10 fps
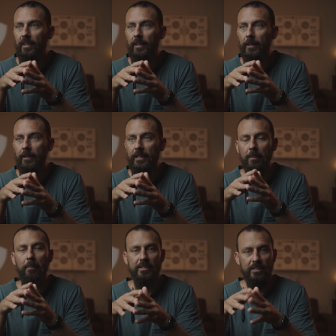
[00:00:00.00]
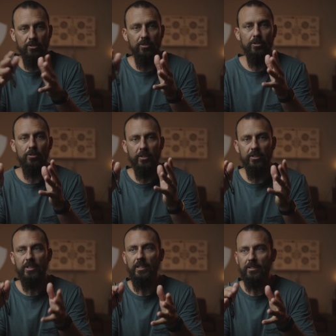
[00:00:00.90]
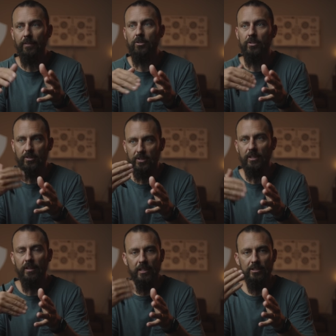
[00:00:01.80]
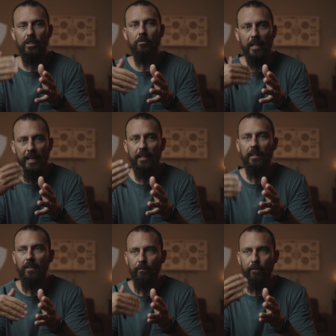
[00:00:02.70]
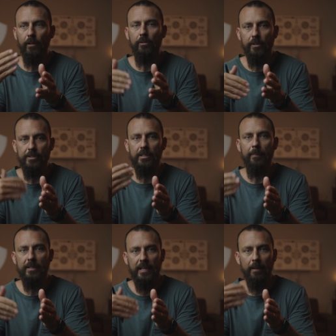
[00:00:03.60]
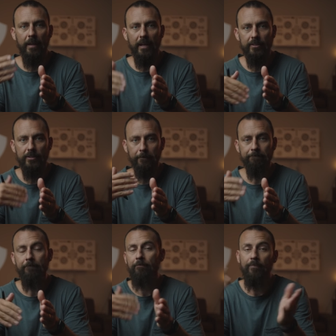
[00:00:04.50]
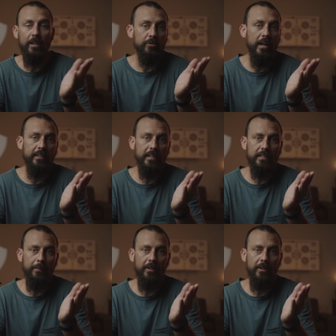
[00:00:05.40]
a must. As soon as you start to see this stuff, you start to see the things that you like follow these same exact patterns. So try it the next time